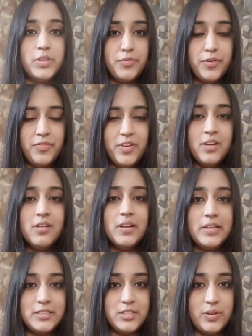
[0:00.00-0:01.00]
With a 50-year
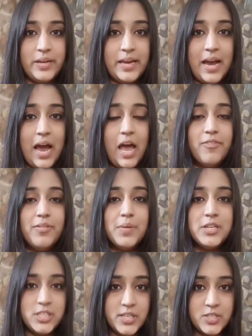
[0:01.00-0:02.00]
history,
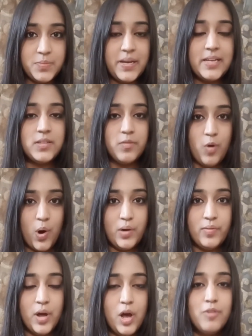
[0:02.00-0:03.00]
IFMR GSB has evolved
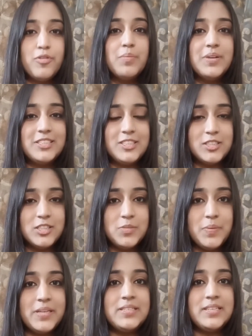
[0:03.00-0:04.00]
from a
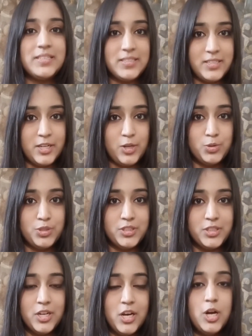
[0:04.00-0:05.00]
research-based
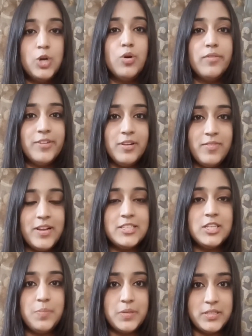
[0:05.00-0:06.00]
institution to a
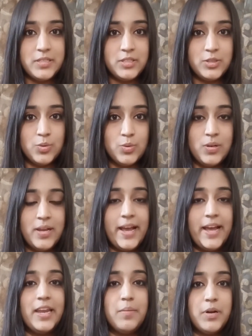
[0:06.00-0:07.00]
full-fledged business school
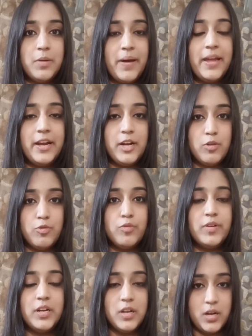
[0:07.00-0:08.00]
enabled by
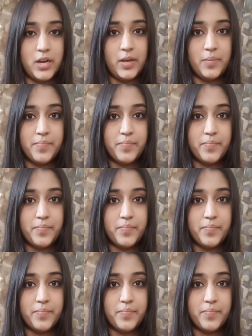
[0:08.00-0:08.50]
interwoven learning.